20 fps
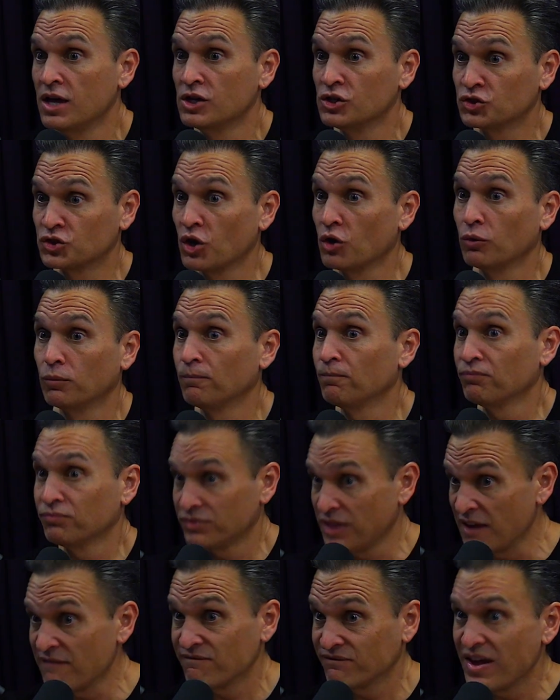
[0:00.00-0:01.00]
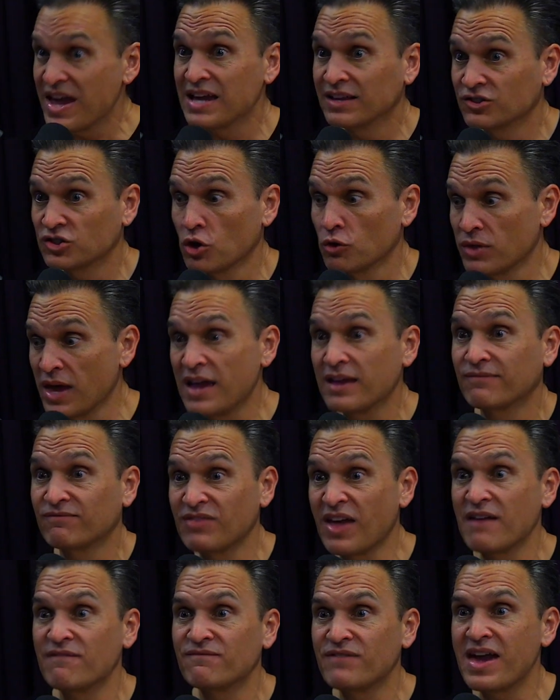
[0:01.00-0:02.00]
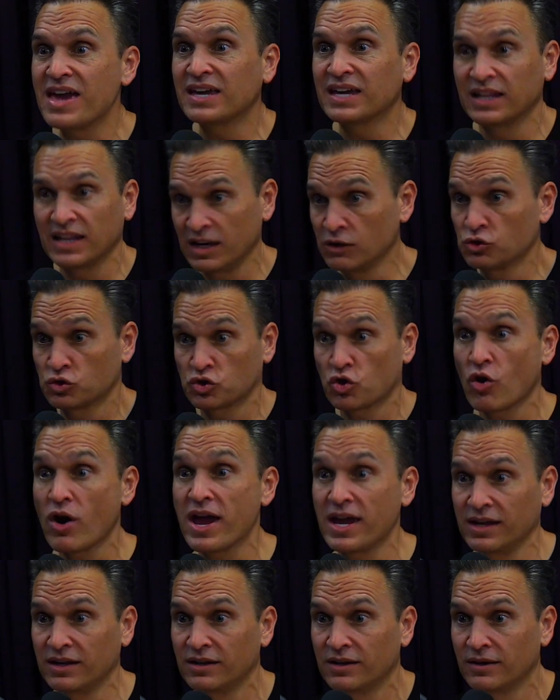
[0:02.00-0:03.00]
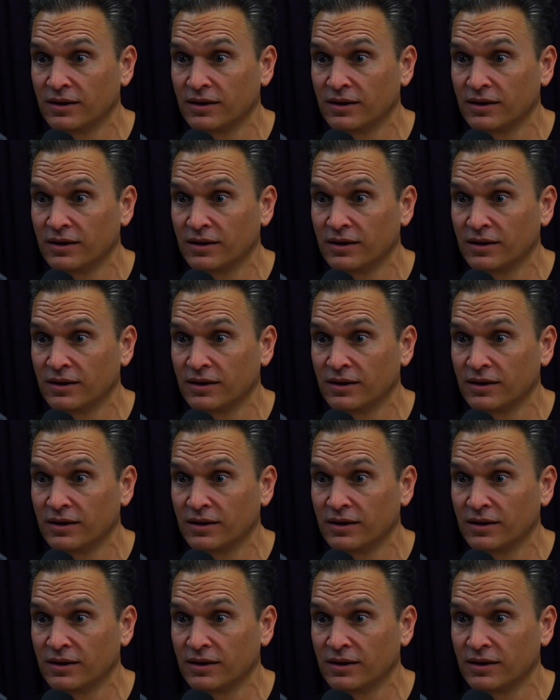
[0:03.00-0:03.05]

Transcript: so they fake it. It's great.